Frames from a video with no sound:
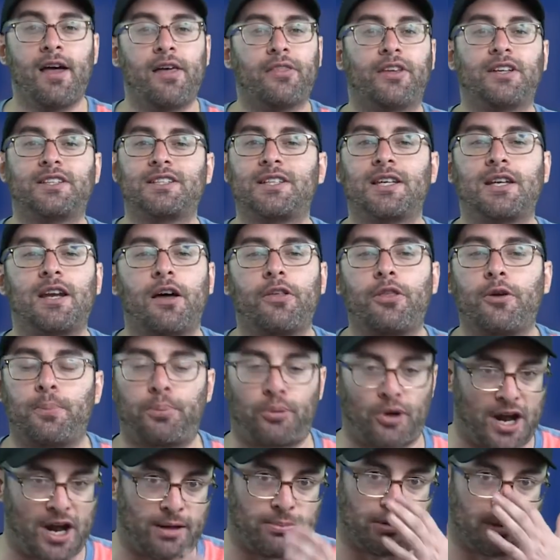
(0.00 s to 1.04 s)
There's another
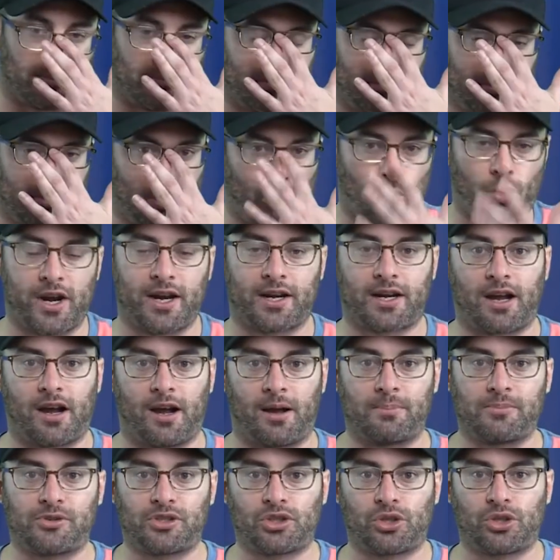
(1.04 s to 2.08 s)
problem when it
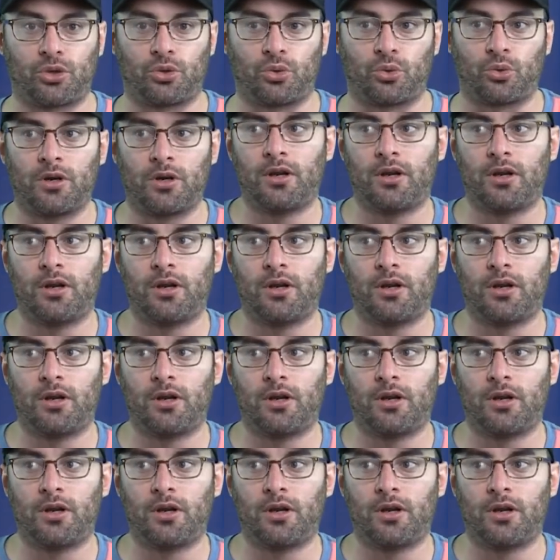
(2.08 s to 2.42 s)
comes to